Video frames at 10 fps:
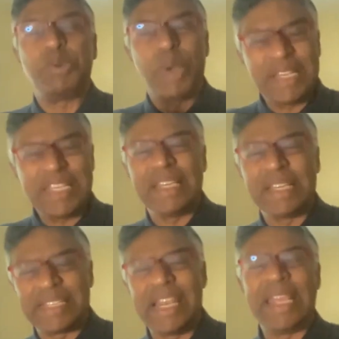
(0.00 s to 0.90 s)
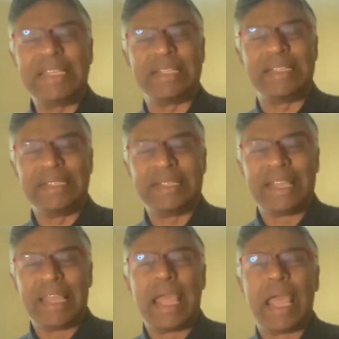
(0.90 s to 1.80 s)
20 years later,
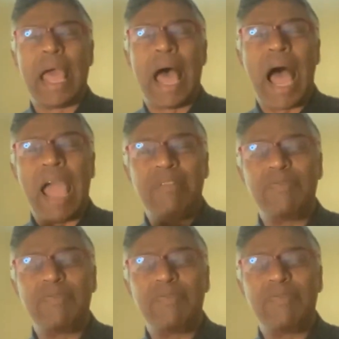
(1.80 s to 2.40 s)
I